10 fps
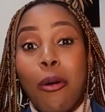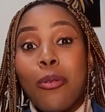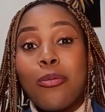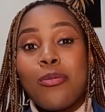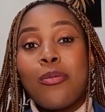
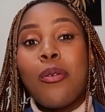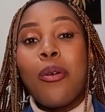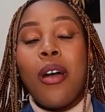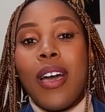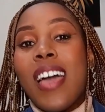
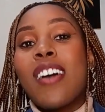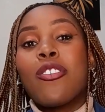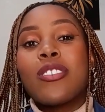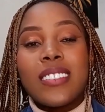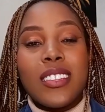also add
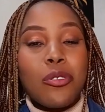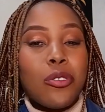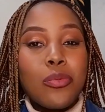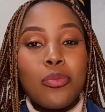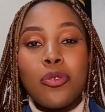on the
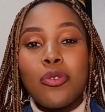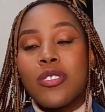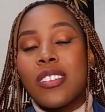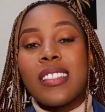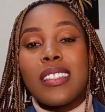good
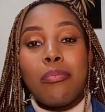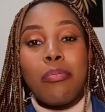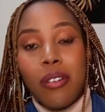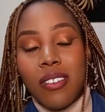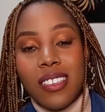mood and the
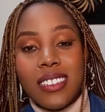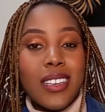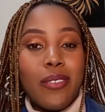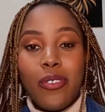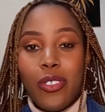
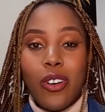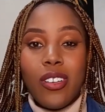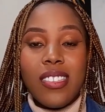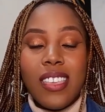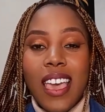positive
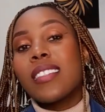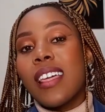thoughts.